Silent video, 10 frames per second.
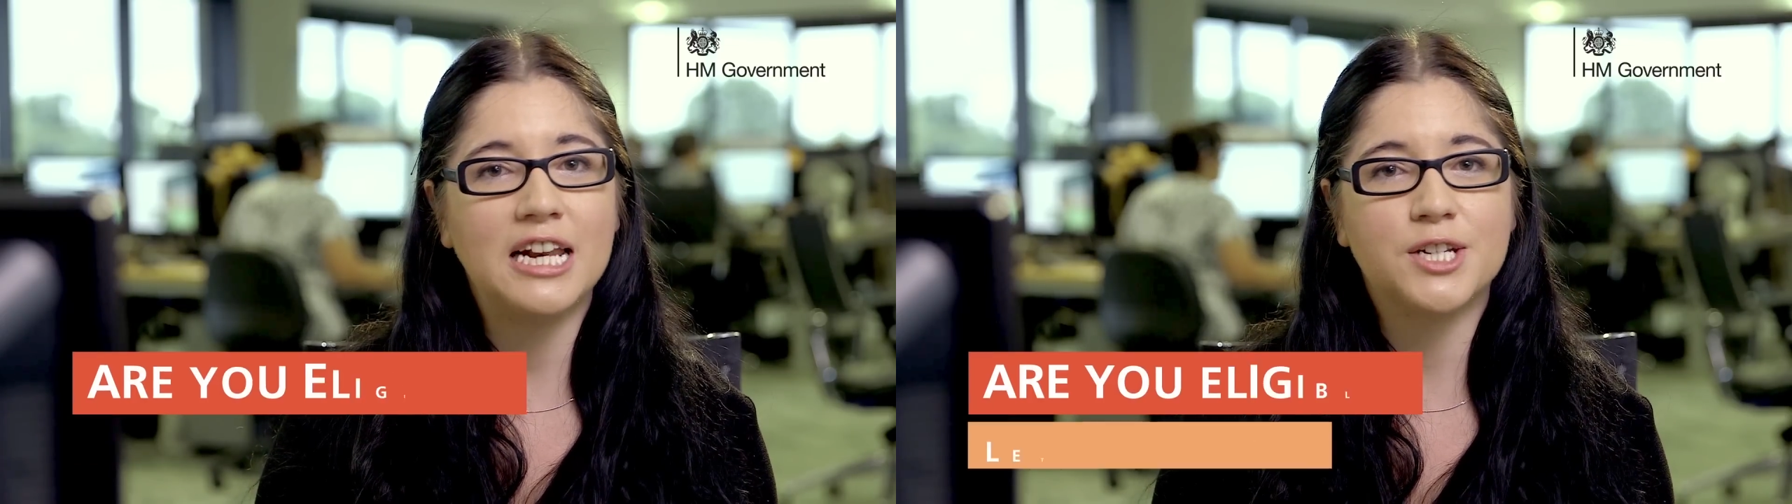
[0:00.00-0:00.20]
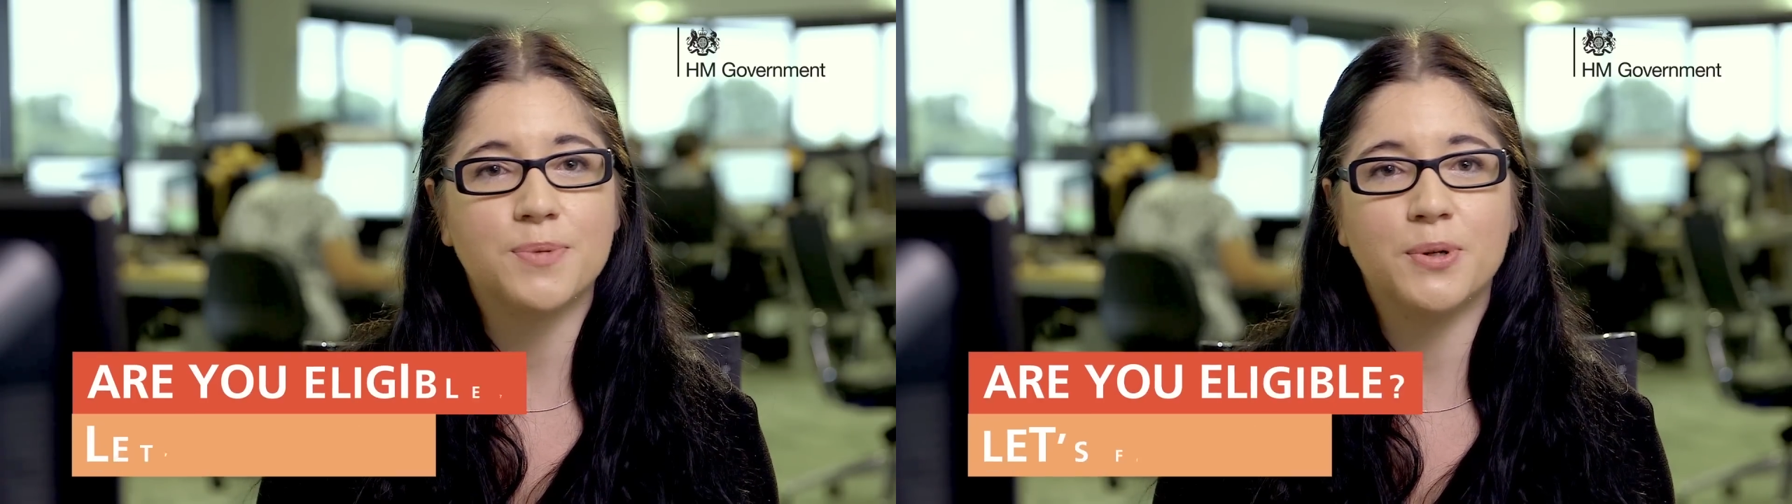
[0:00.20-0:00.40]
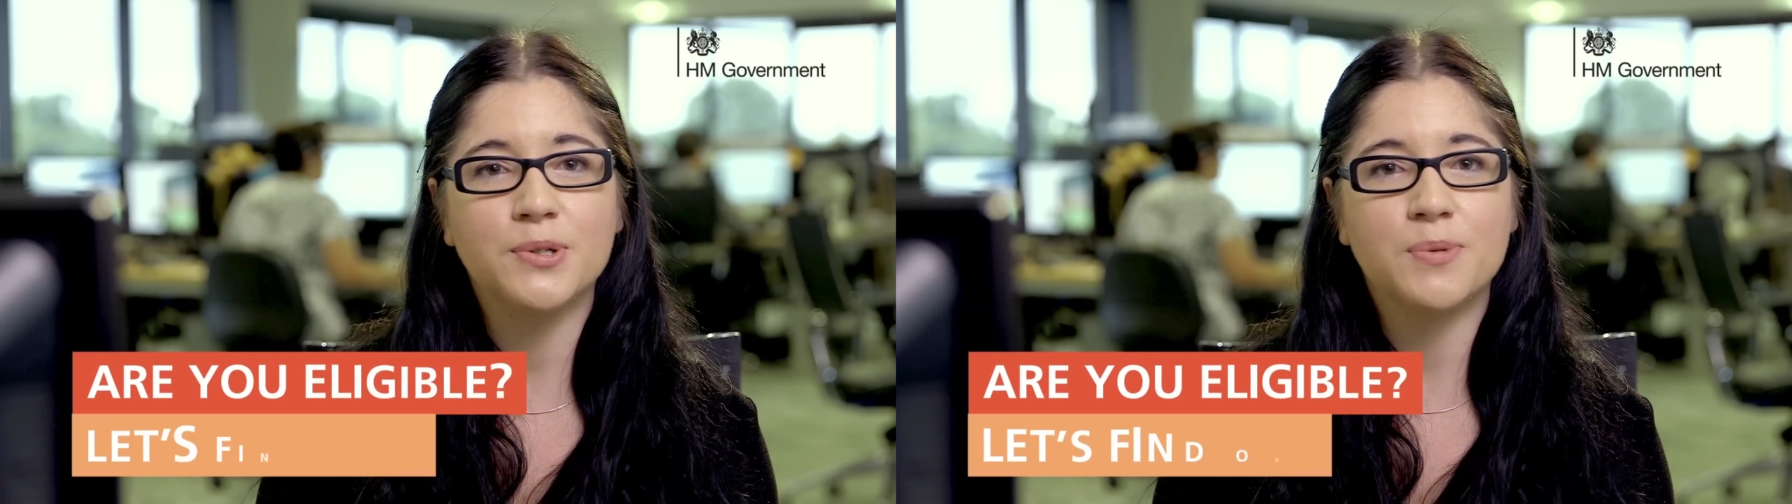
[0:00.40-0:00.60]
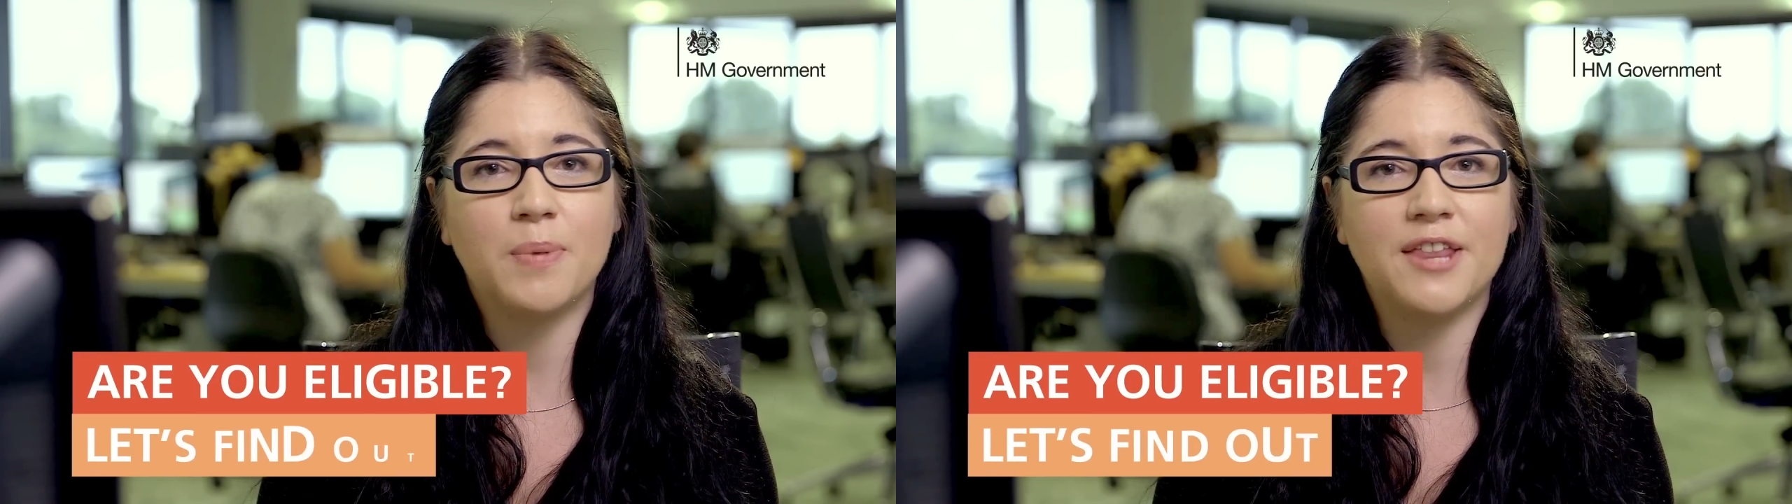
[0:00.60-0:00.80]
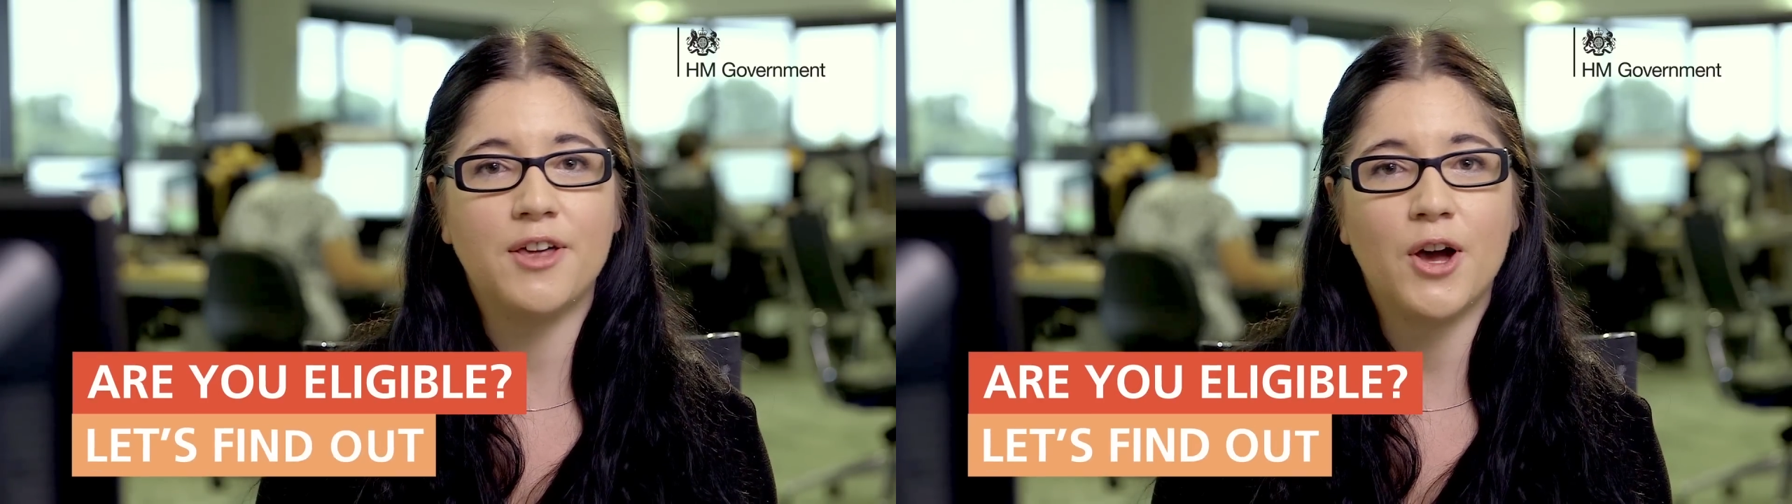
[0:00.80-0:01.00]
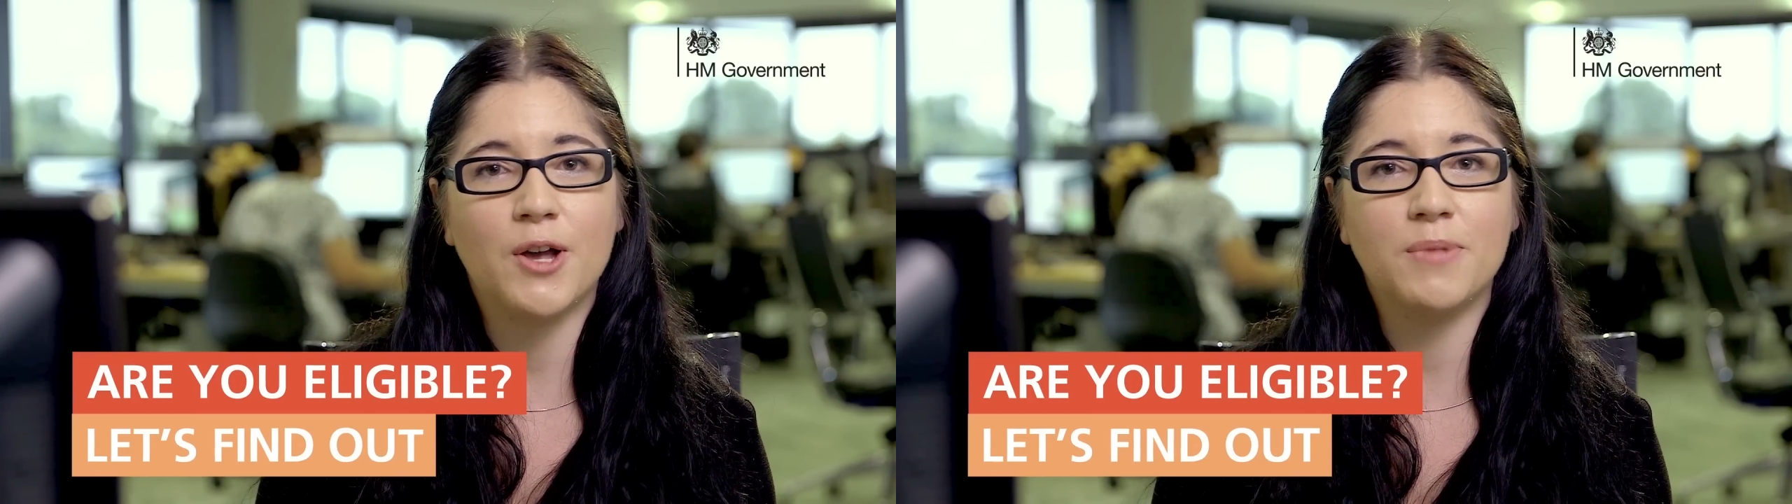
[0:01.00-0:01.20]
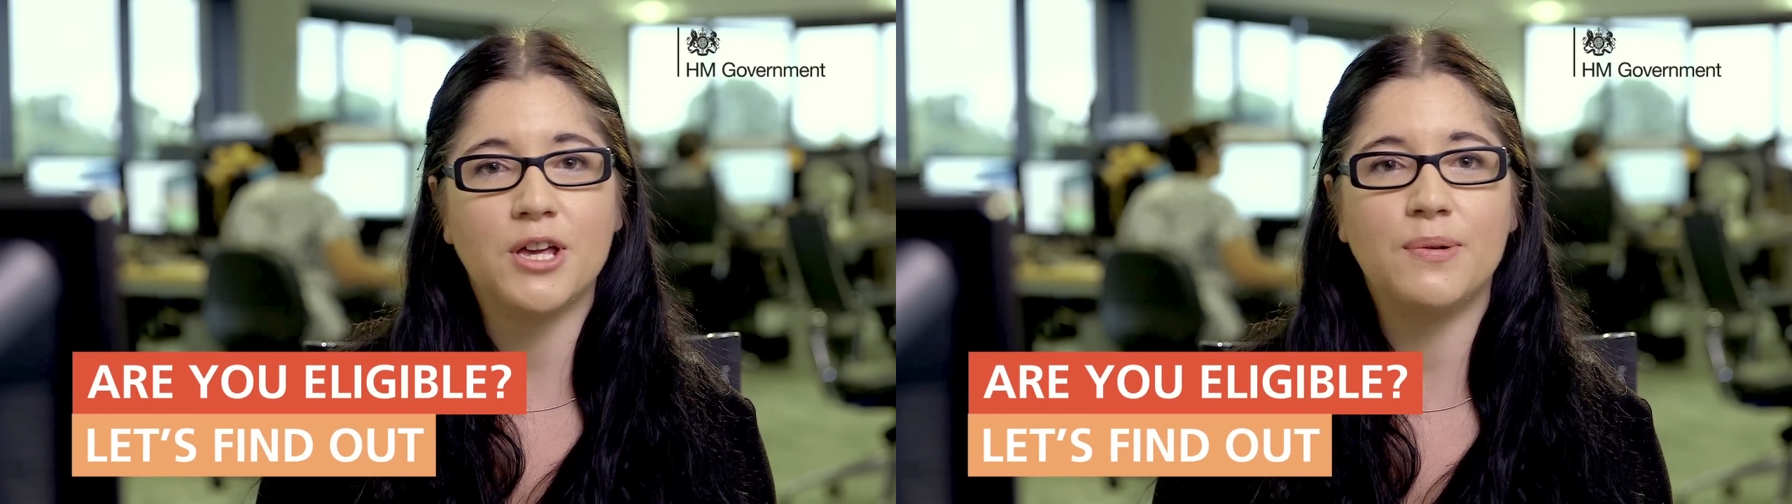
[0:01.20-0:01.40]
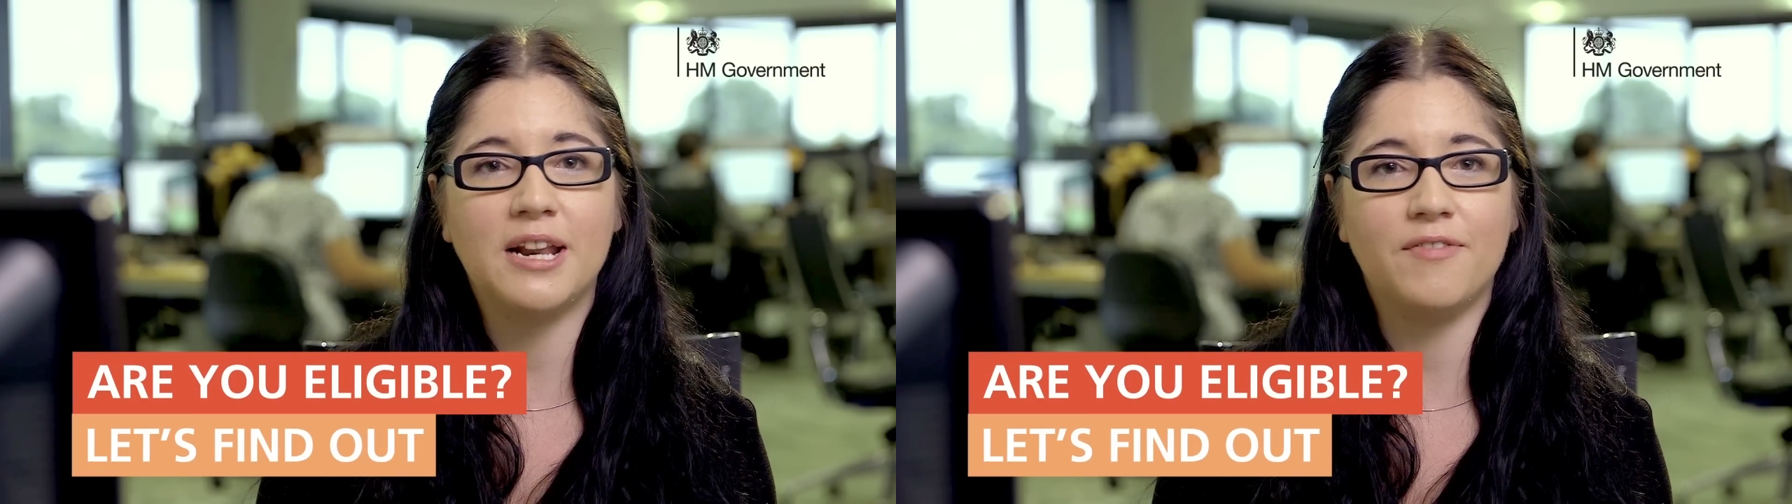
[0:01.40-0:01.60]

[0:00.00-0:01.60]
eligible to buy the home that you